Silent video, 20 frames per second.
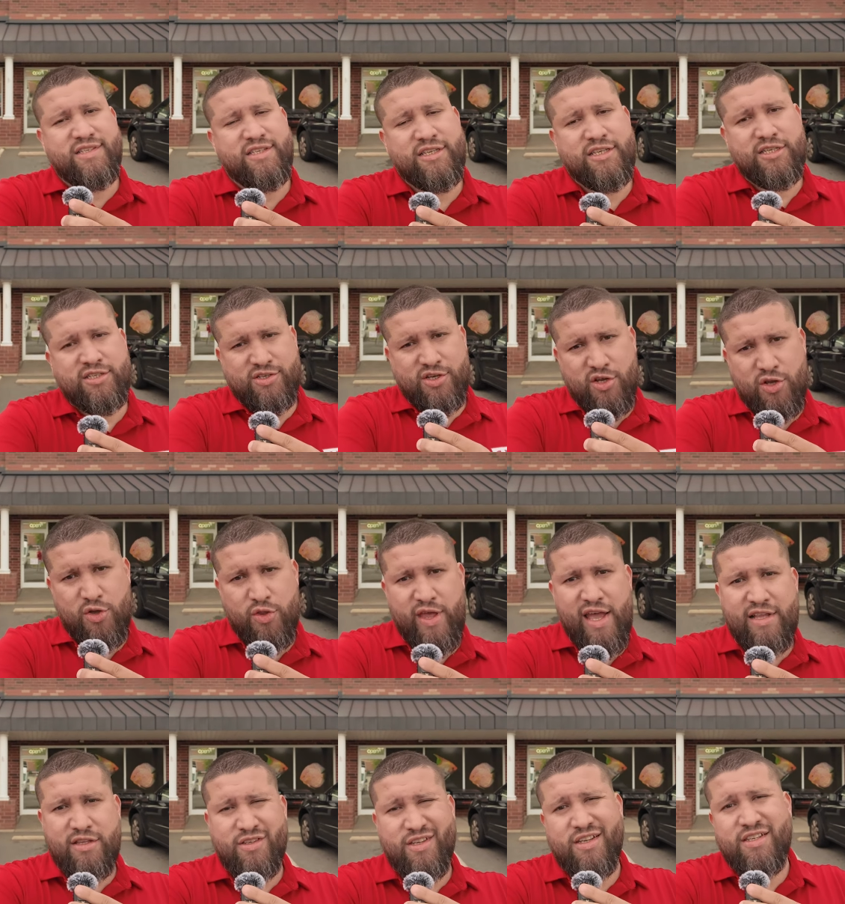So
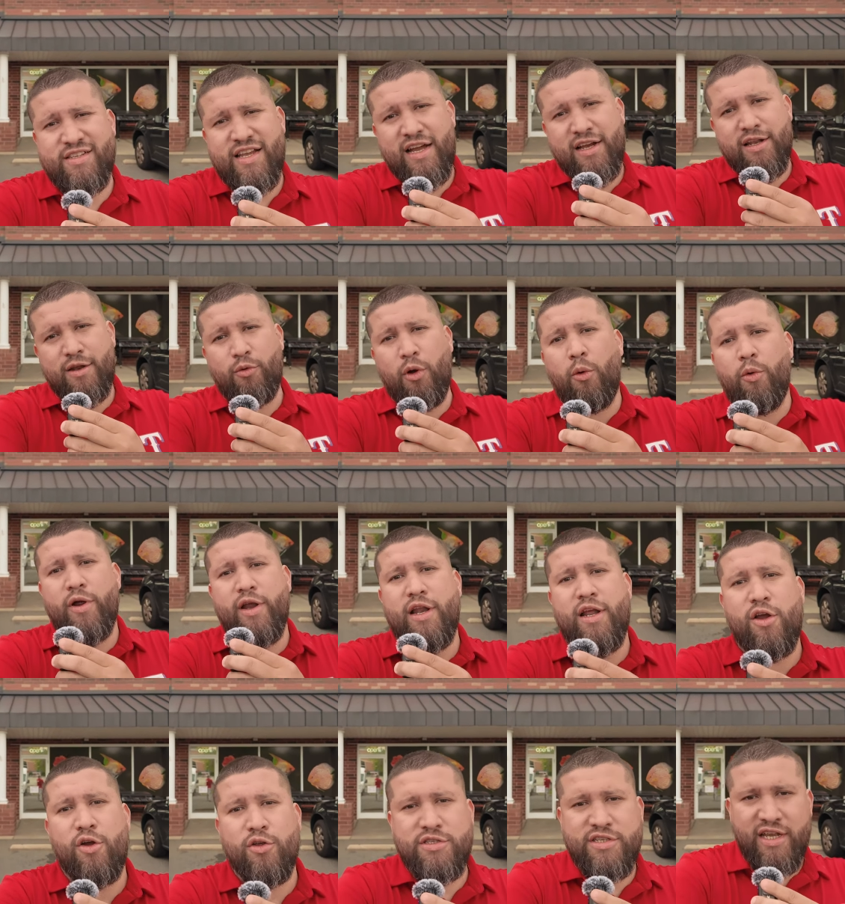that's exactly what we're
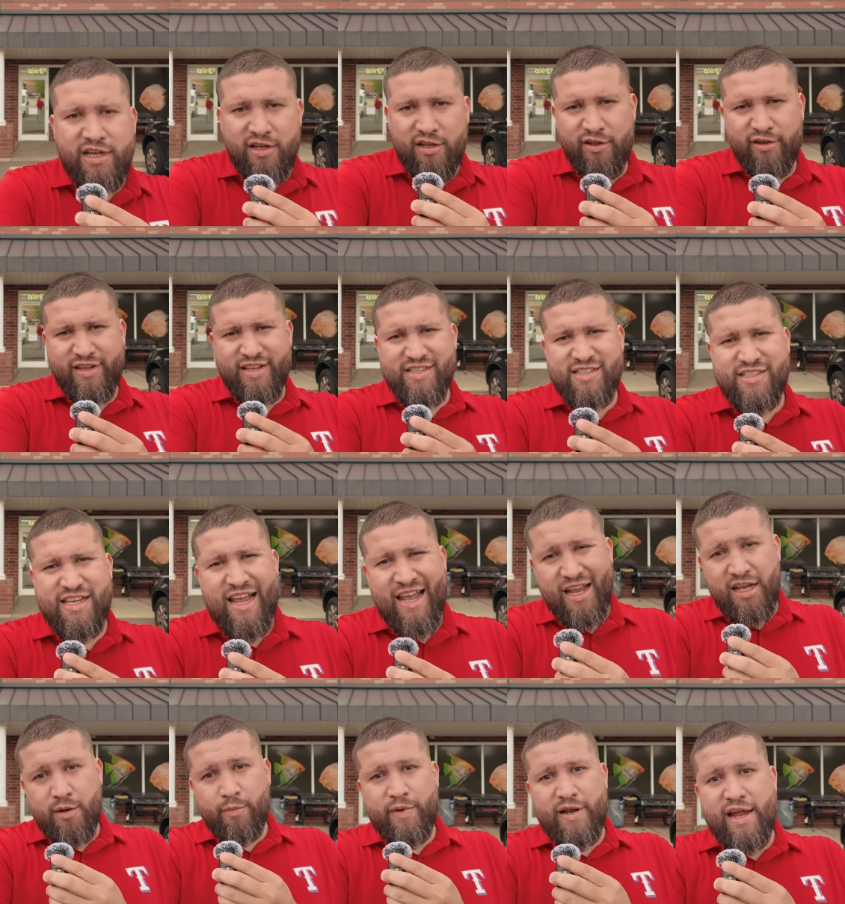gonna go take a look
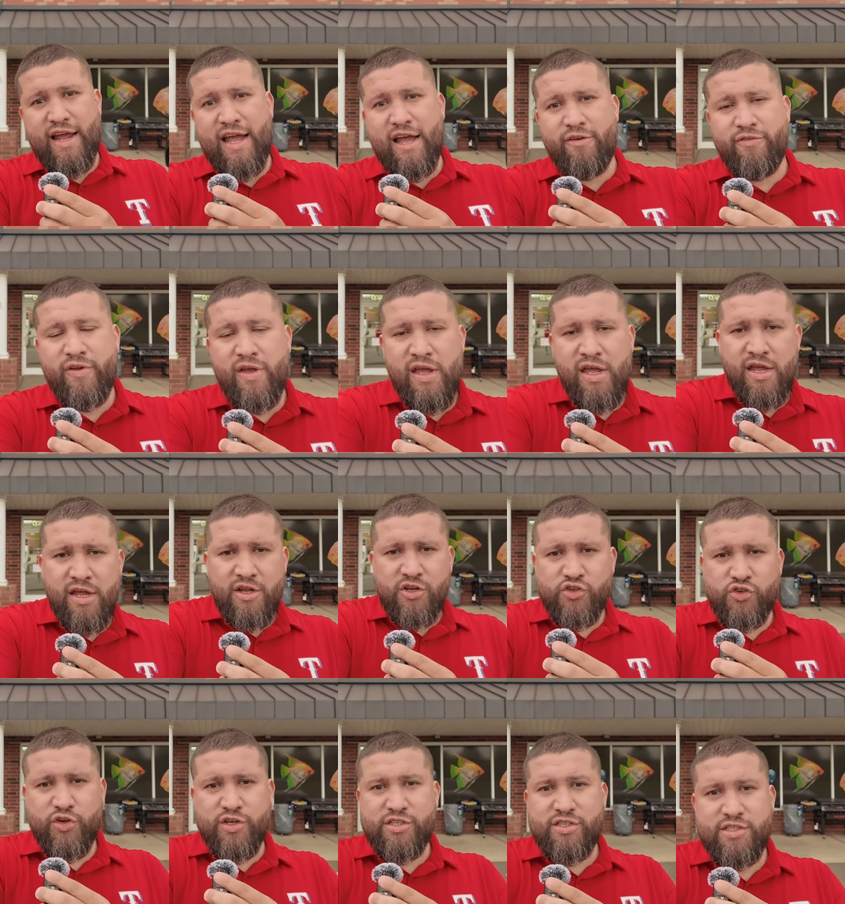inside. I'm gonna have
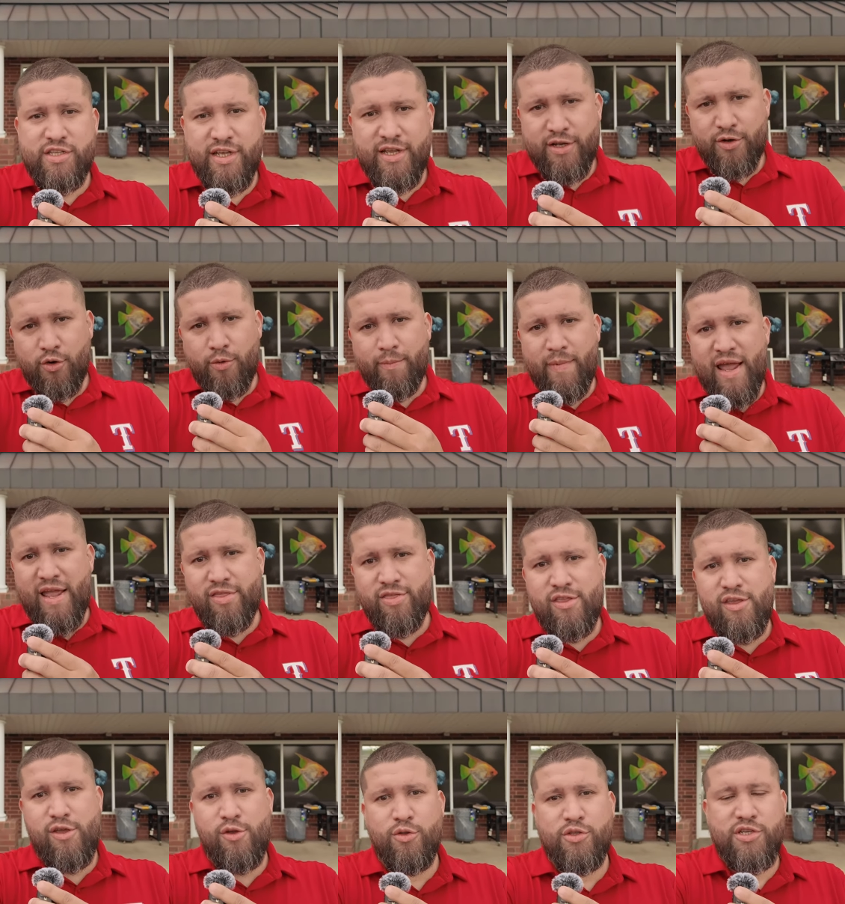Tristian or
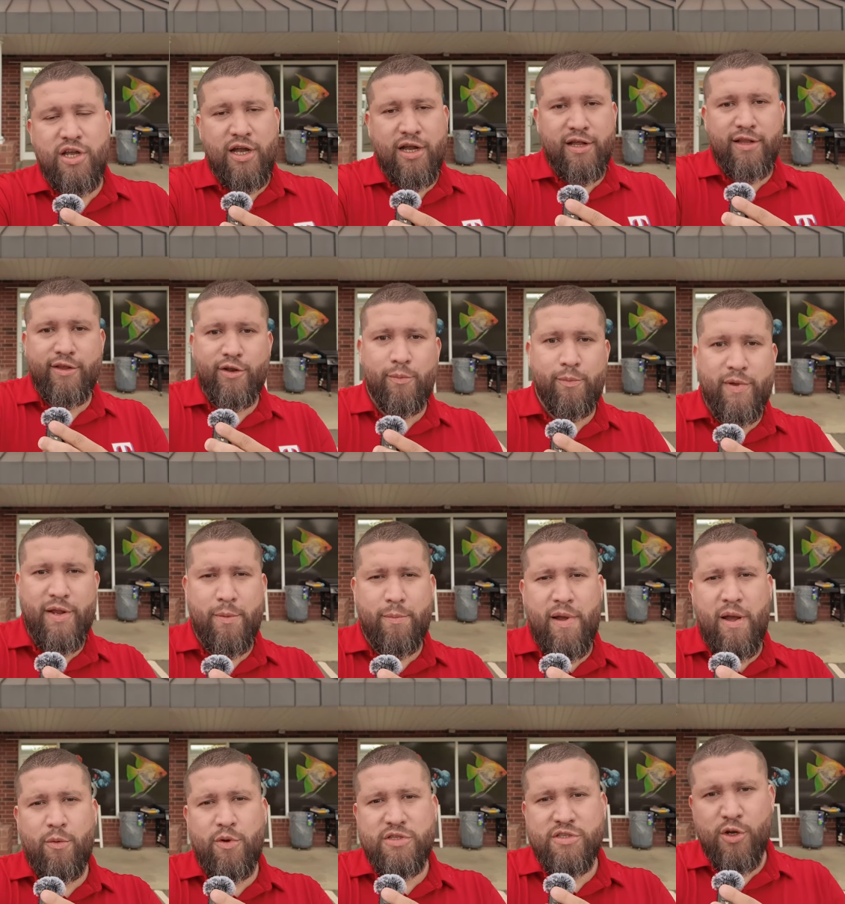Matthew talk a little bit
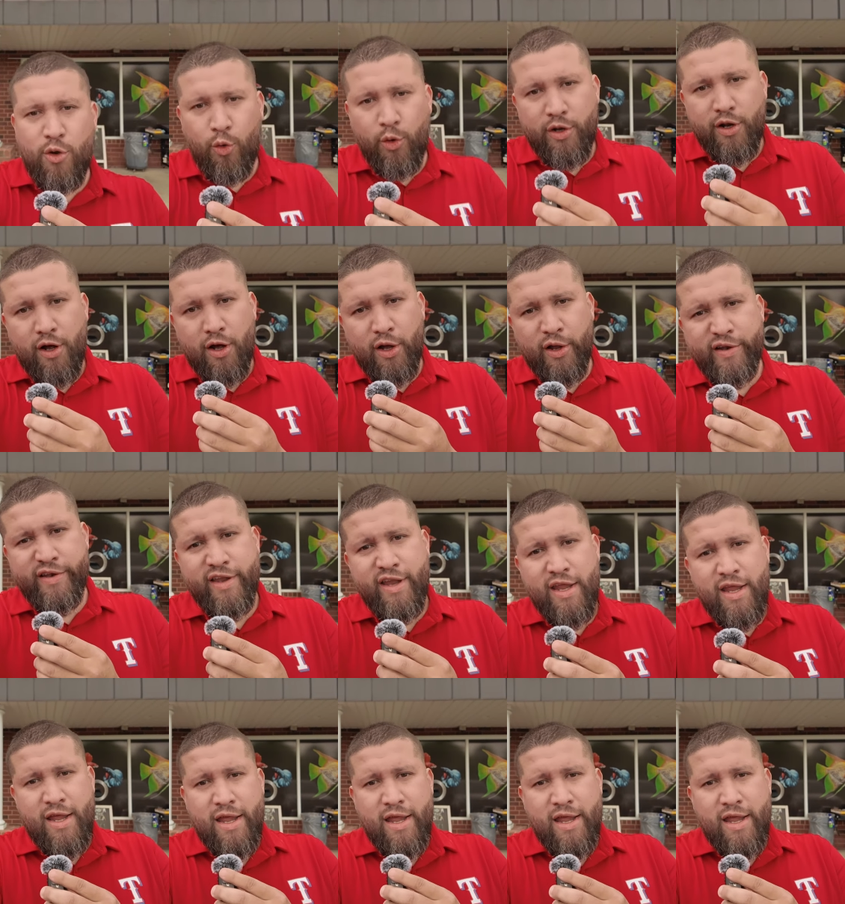about what's going on,